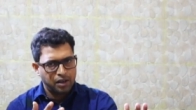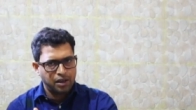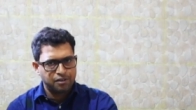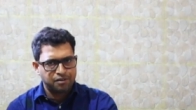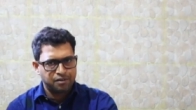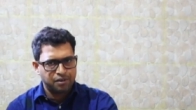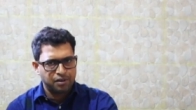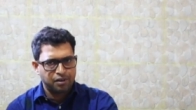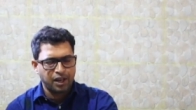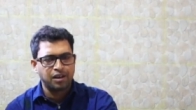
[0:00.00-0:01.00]
it's
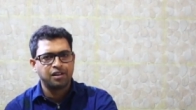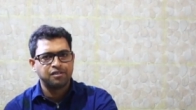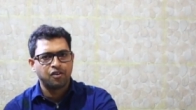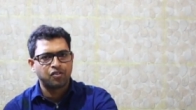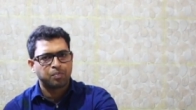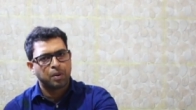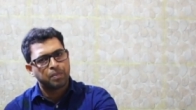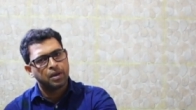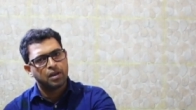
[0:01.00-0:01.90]
tendency of the puppy,